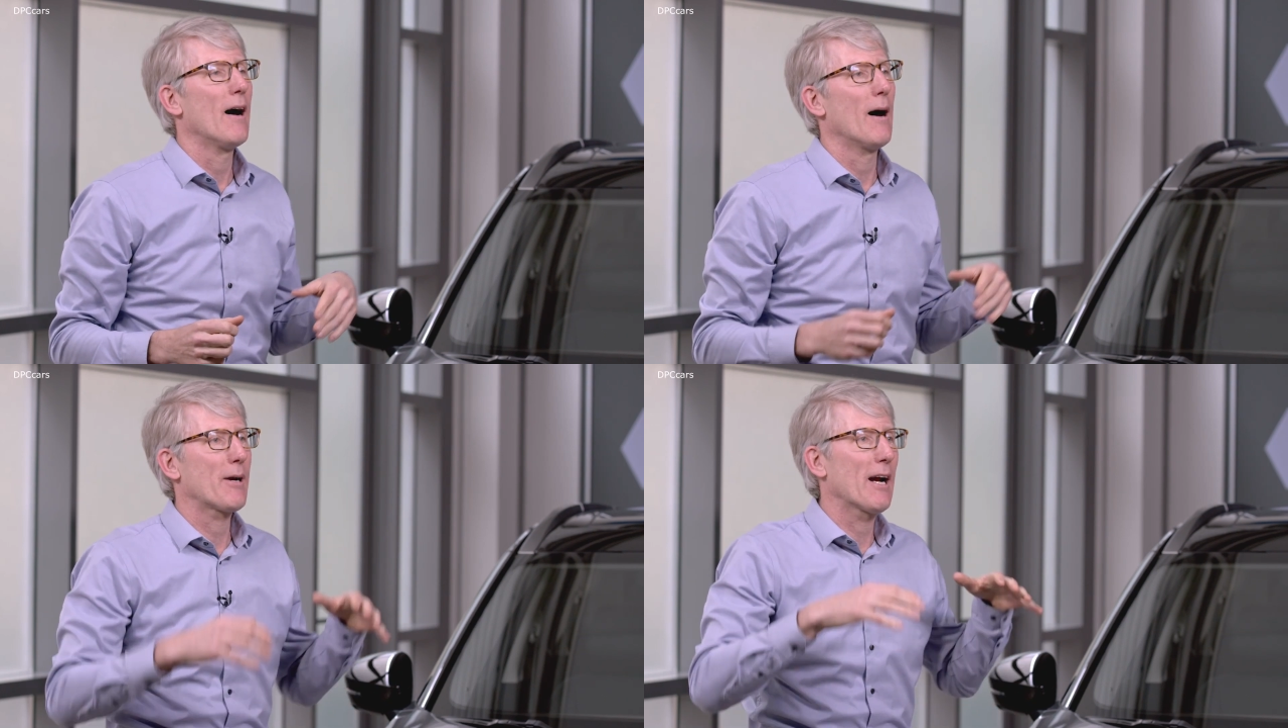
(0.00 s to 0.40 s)

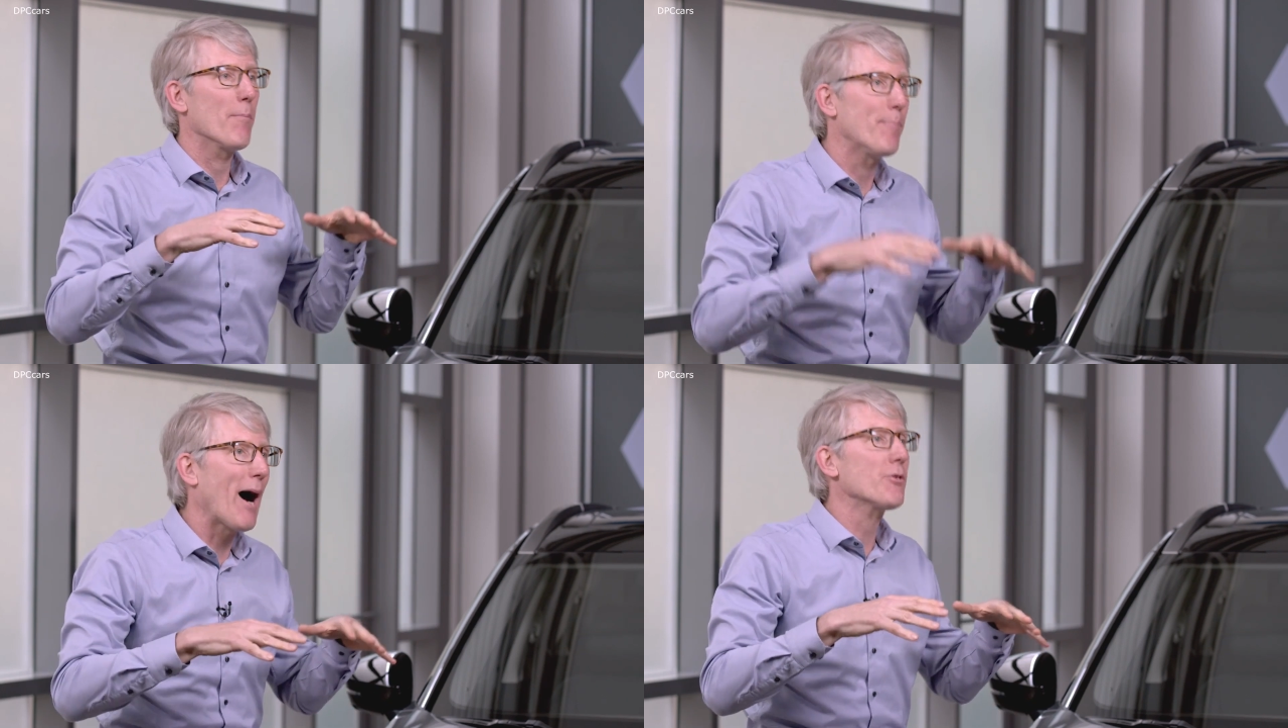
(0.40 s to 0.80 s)
uh, kind
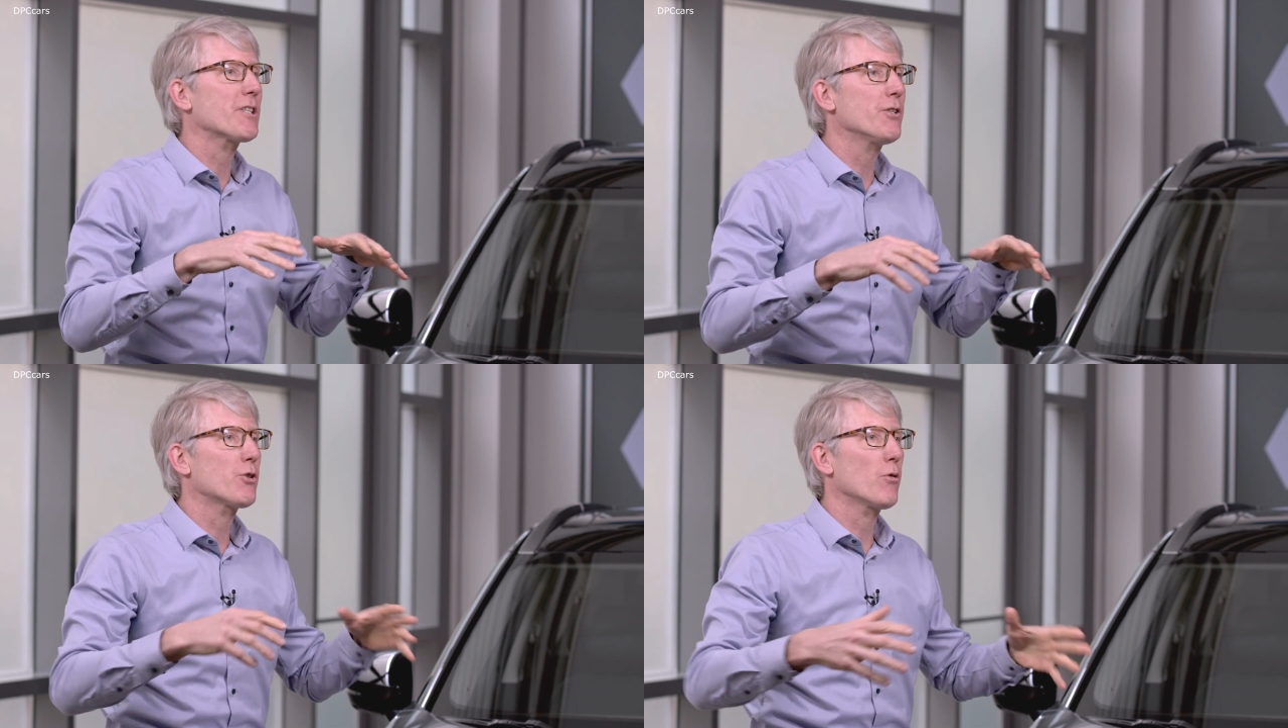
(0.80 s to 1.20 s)
of
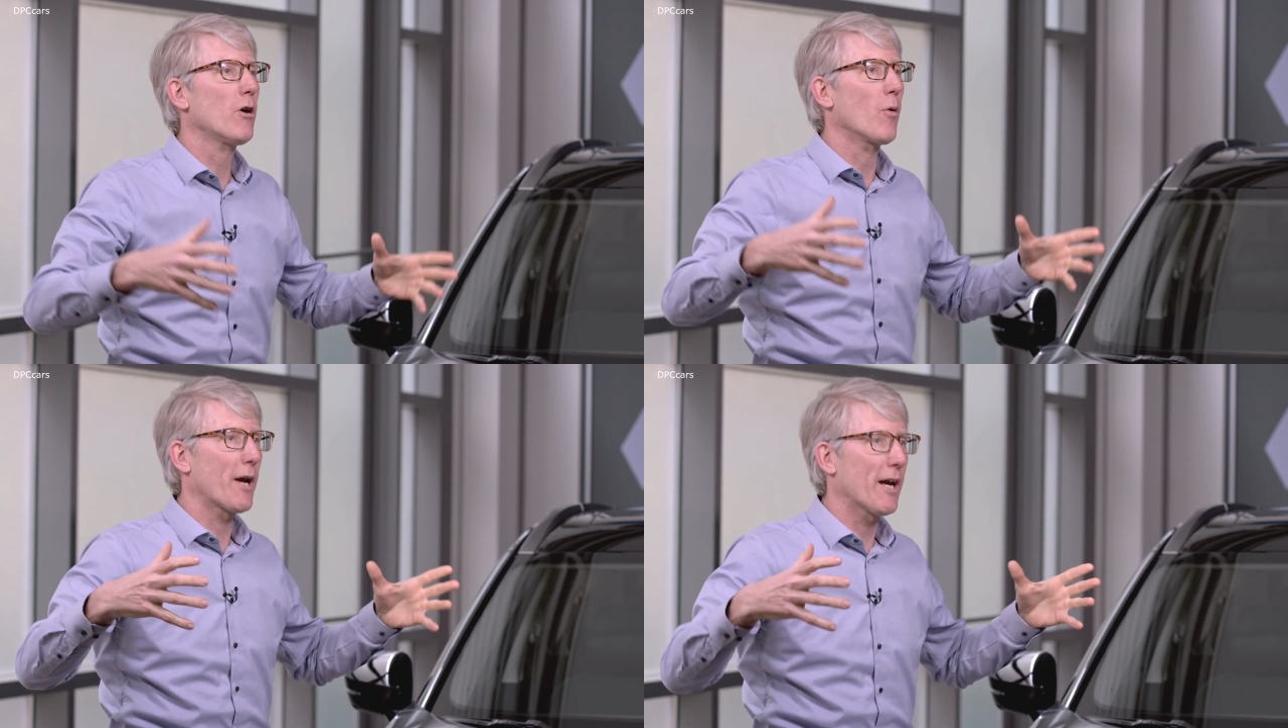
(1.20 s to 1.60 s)
bounce
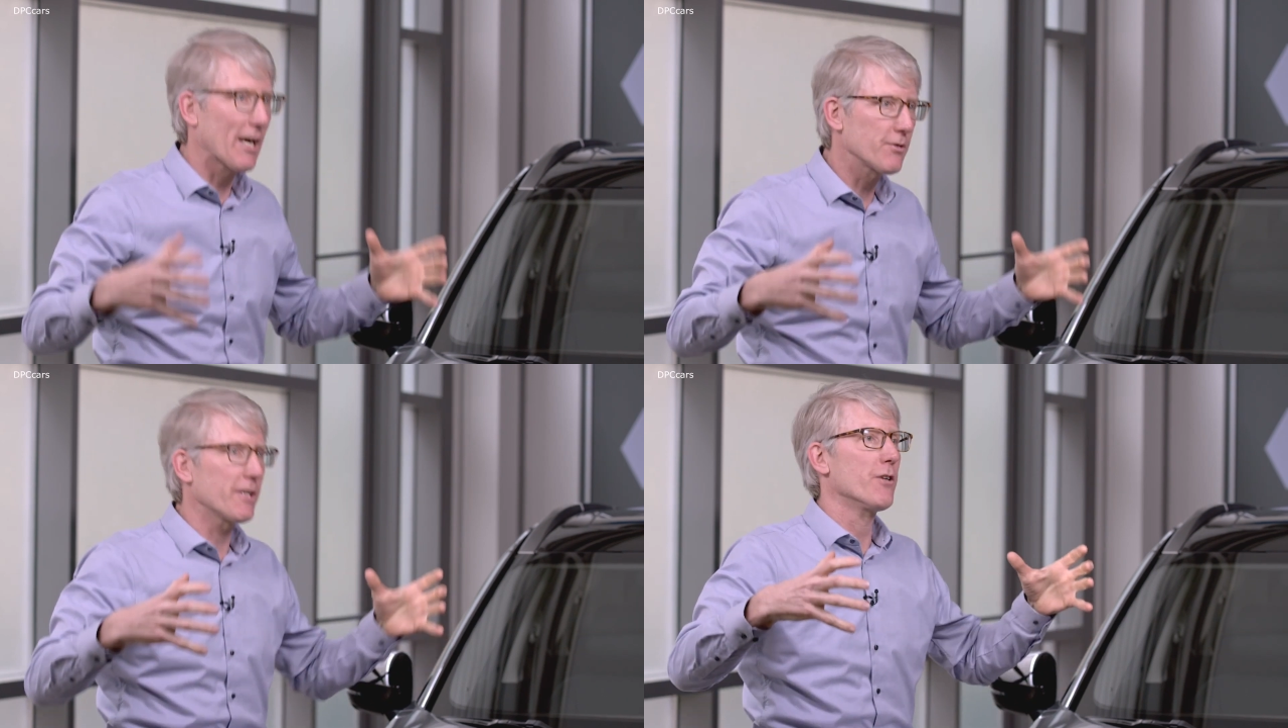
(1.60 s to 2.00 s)
control, where you can
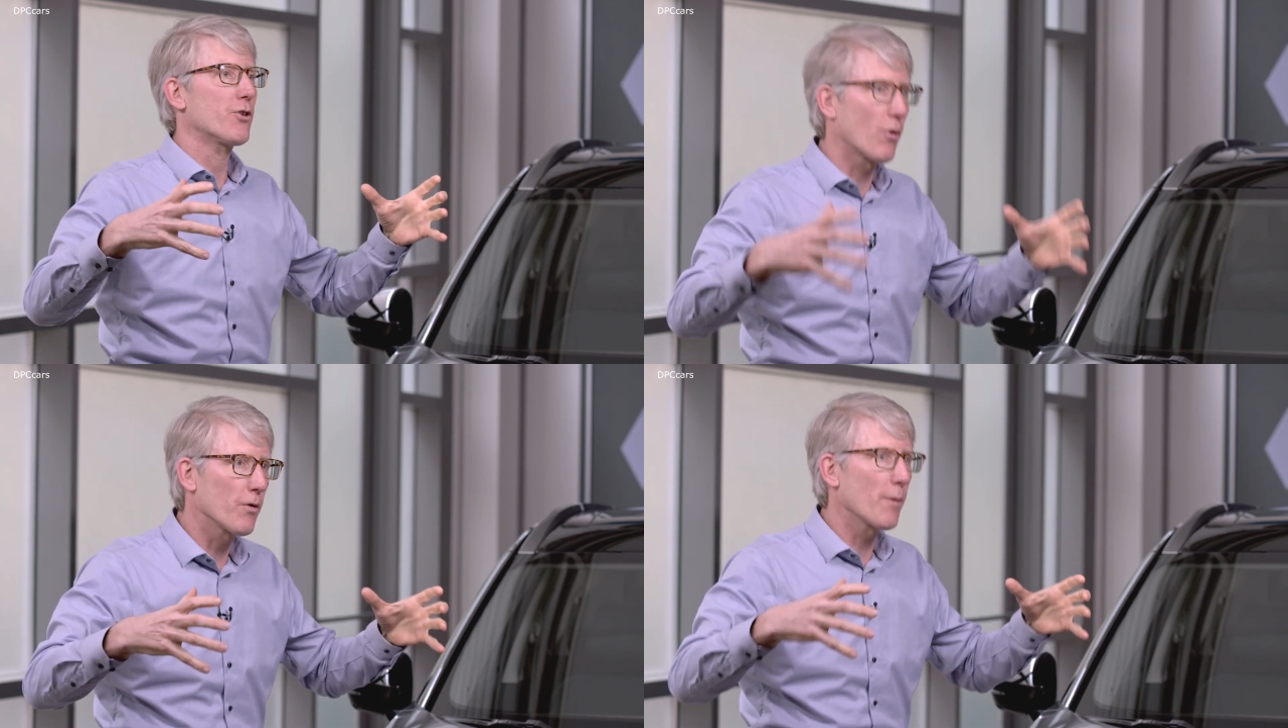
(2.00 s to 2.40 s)
actually
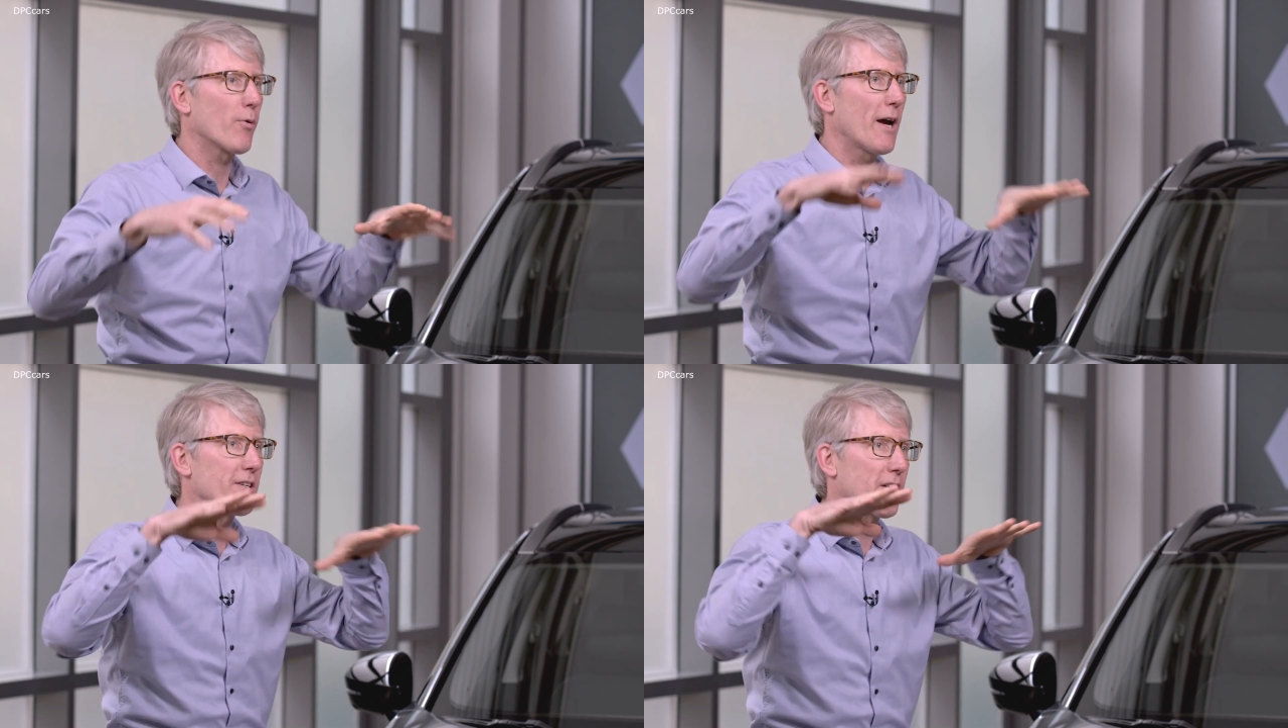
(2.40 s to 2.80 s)
control the
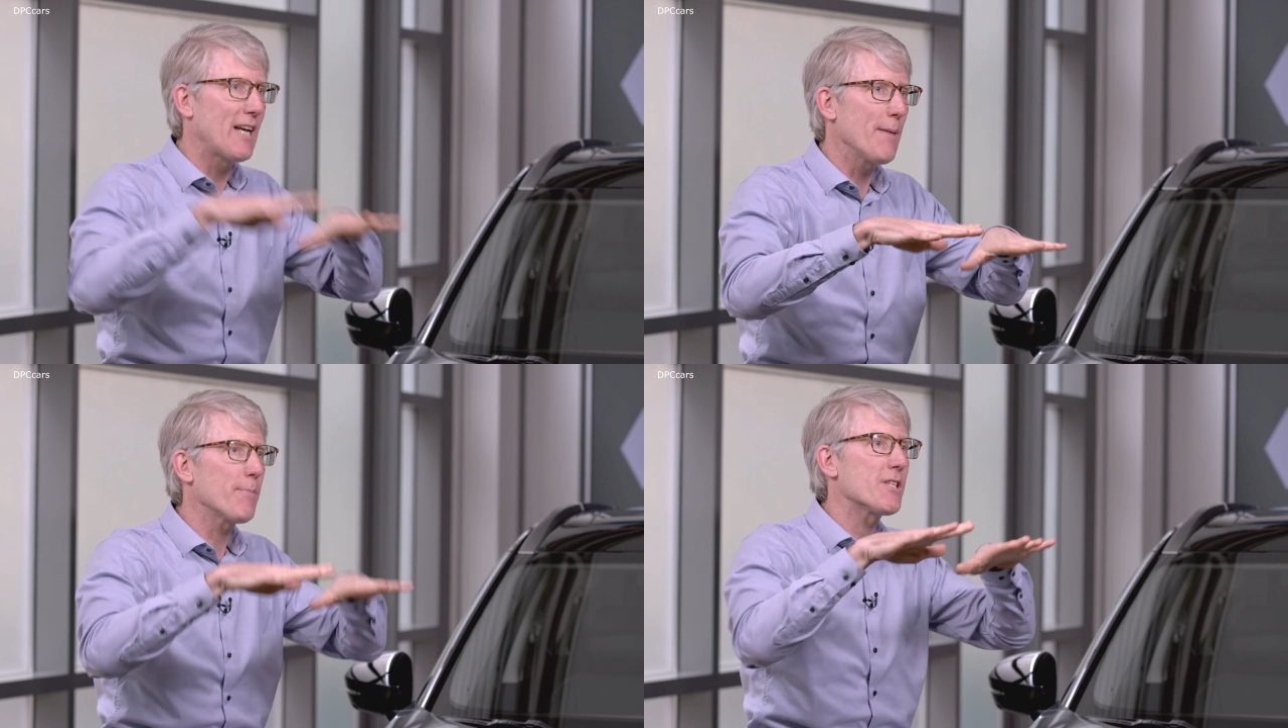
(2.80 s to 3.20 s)
brakes to
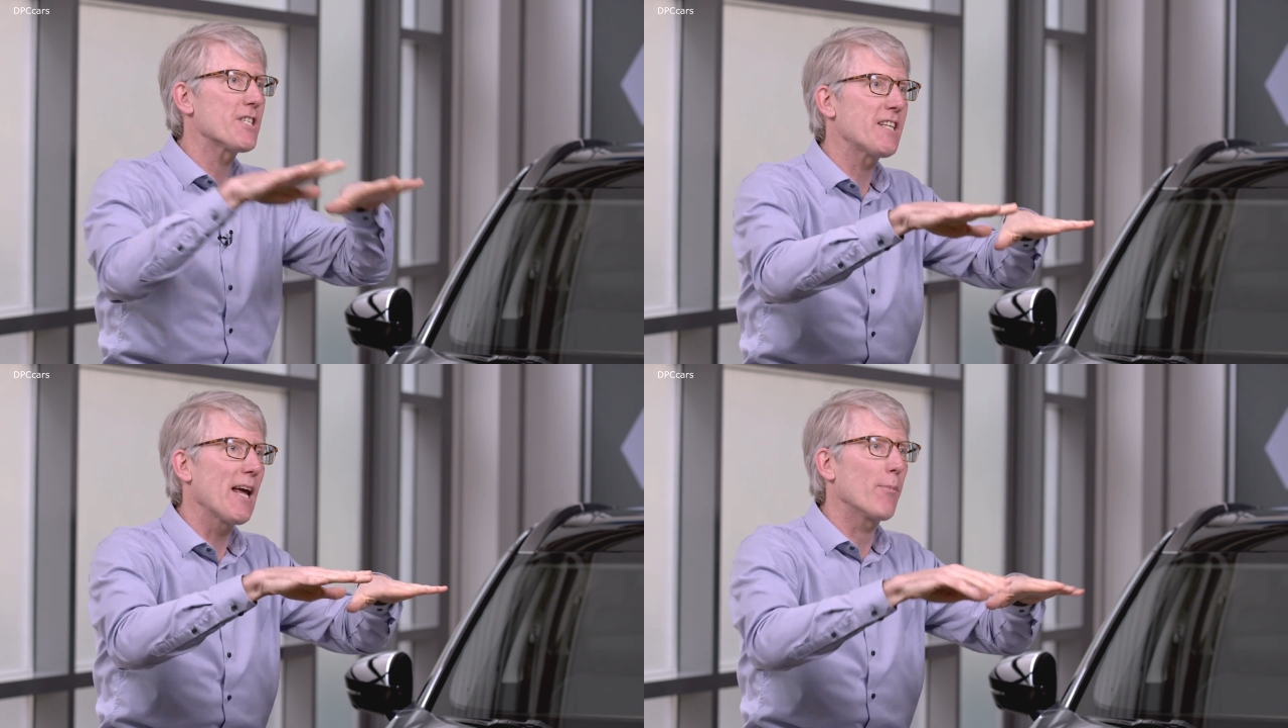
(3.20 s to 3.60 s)
keep it
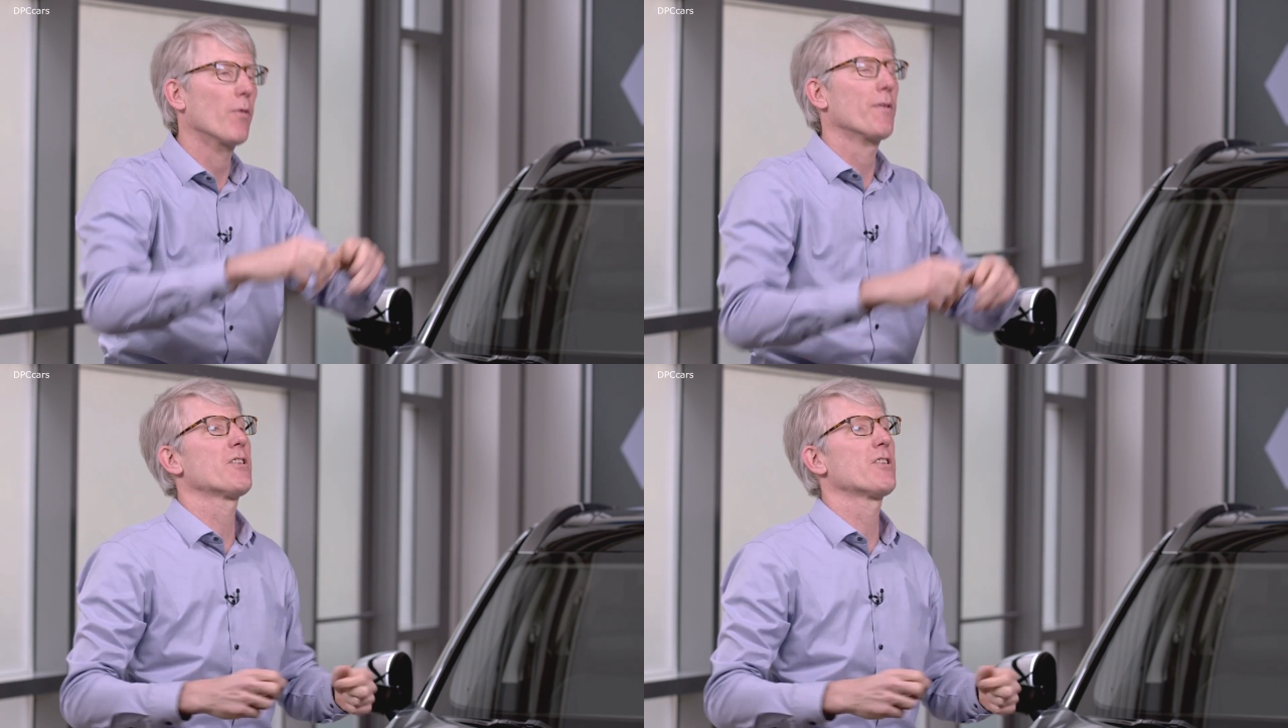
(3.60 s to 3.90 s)
stable.